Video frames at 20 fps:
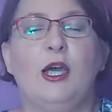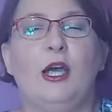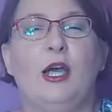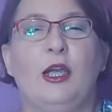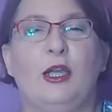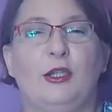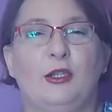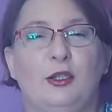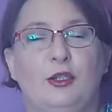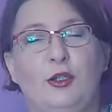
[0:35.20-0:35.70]

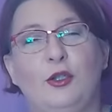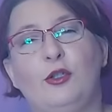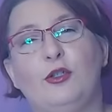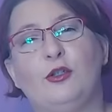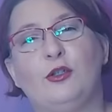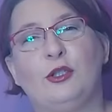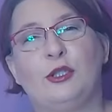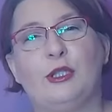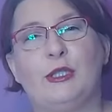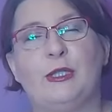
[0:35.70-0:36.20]
in
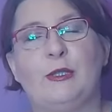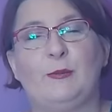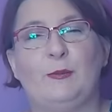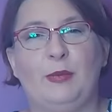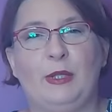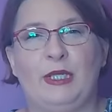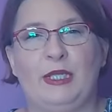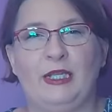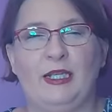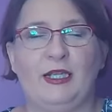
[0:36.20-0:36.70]
gorgeous
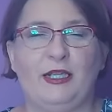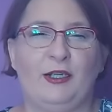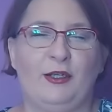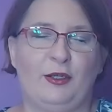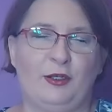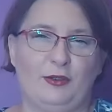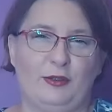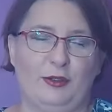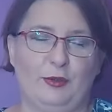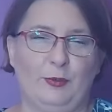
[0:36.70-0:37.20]
pink
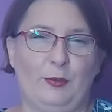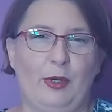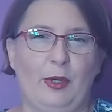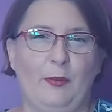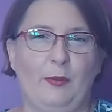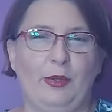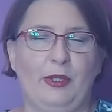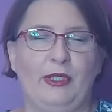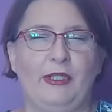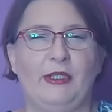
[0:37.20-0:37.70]
cotton
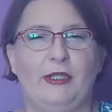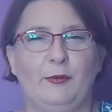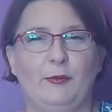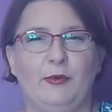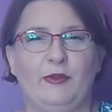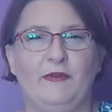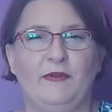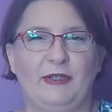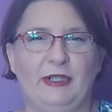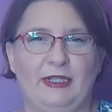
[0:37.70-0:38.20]
poplin
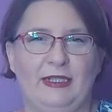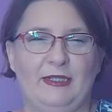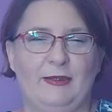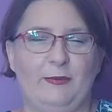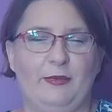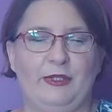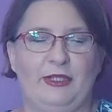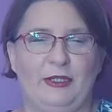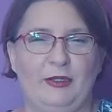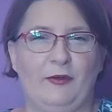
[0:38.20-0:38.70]
with a little
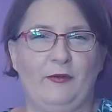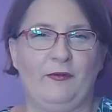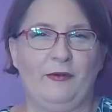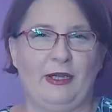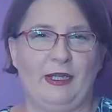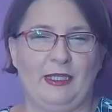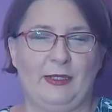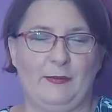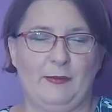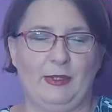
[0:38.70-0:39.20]
bit of
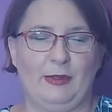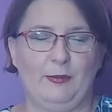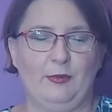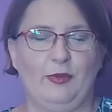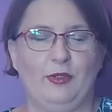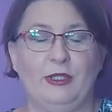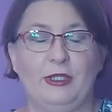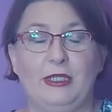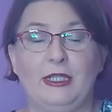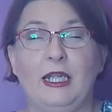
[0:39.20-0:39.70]
animal
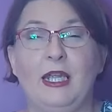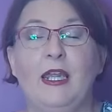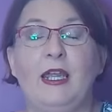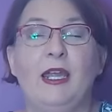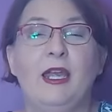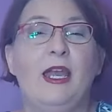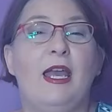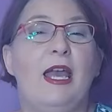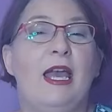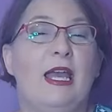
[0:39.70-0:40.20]
print,
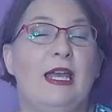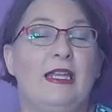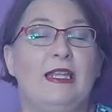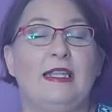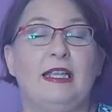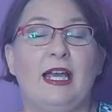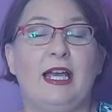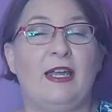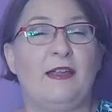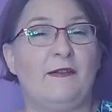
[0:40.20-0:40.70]
and
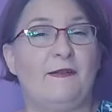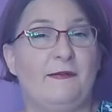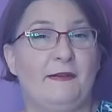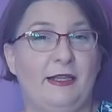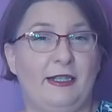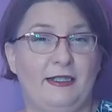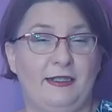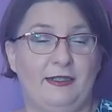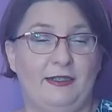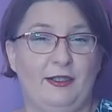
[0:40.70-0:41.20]
I fell
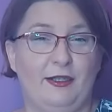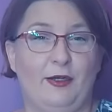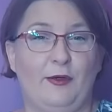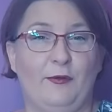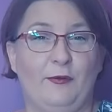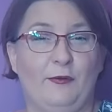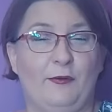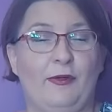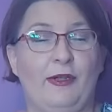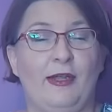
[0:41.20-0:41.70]
in love
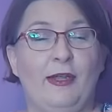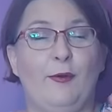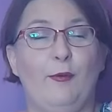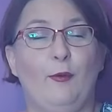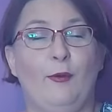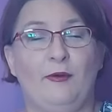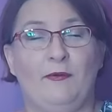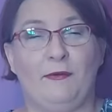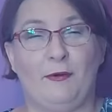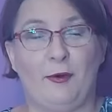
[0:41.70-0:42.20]

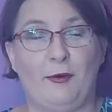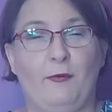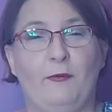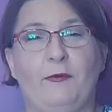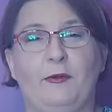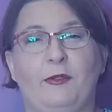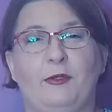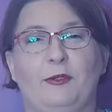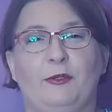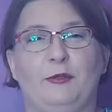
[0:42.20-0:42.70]
with
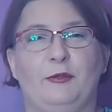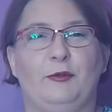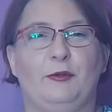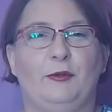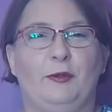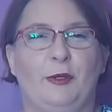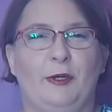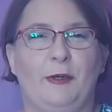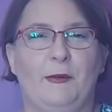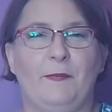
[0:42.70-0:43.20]
overall
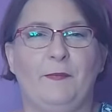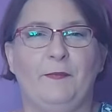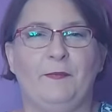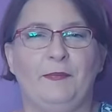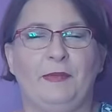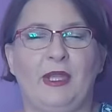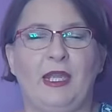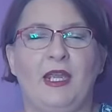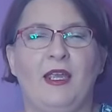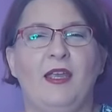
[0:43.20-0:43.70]
look.
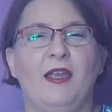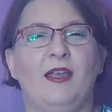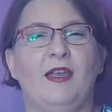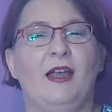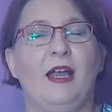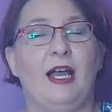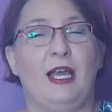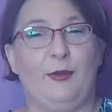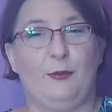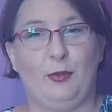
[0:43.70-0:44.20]

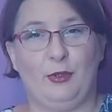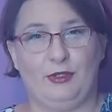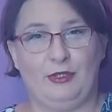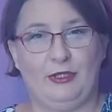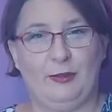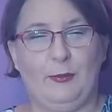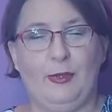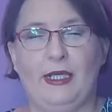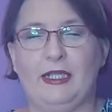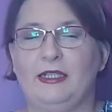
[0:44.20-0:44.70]
I bought the
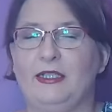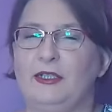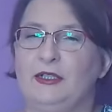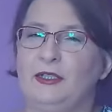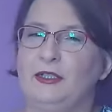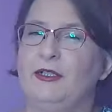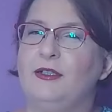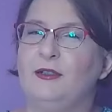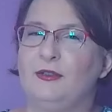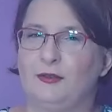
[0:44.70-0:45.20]

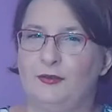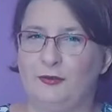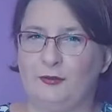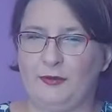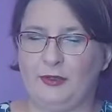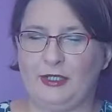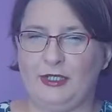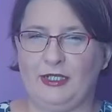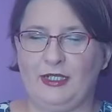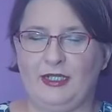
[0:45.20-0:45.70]
pattern
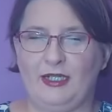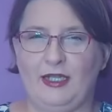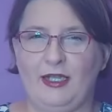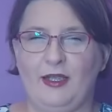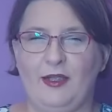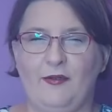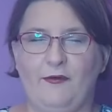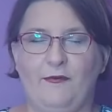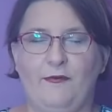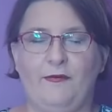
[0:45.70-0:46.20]
during
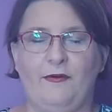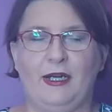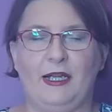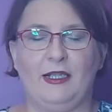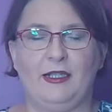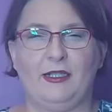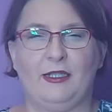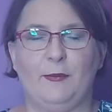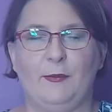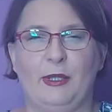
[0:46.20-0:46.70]

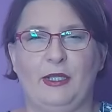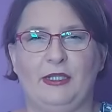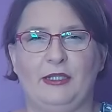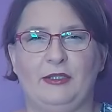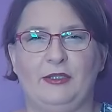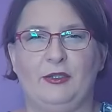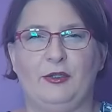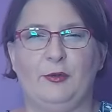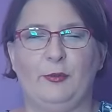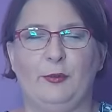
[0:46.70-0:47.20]
Friday Pattern
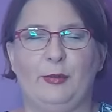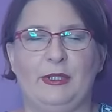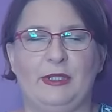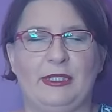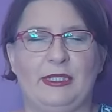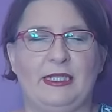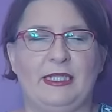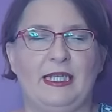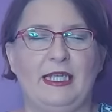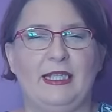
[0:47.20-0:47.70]
Company
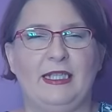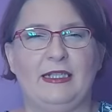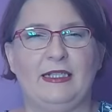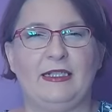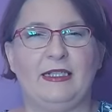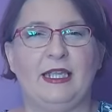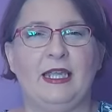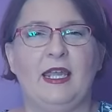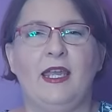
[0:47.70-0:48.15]
sales,